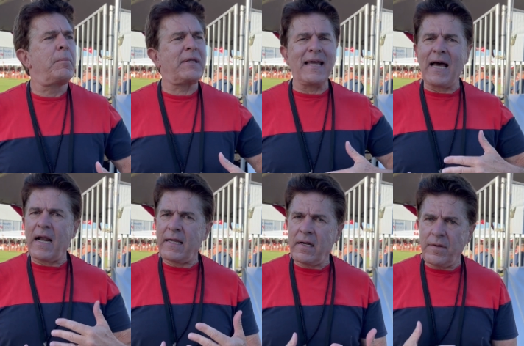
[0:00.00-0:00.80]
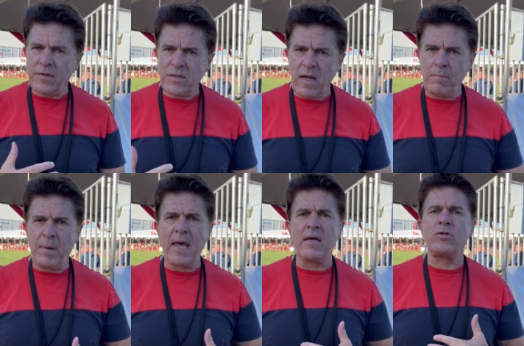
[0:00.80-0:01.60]
But they got to get on the same
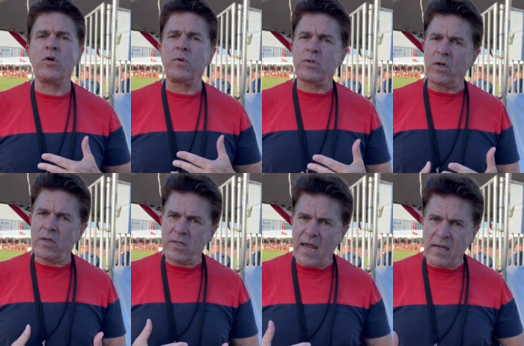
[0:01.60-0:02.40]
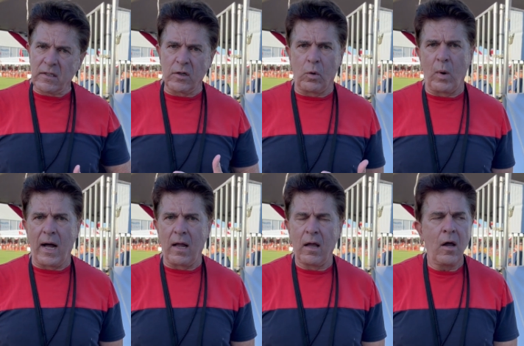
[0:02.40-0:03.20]
page, so it's going to take a little
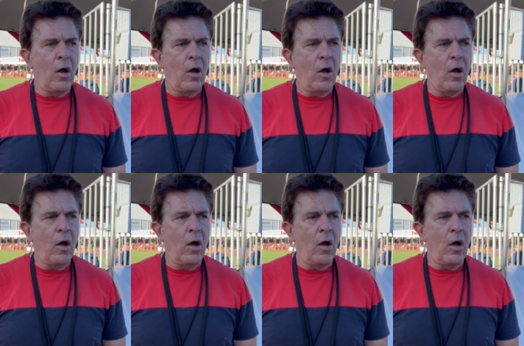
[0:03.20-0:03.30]
while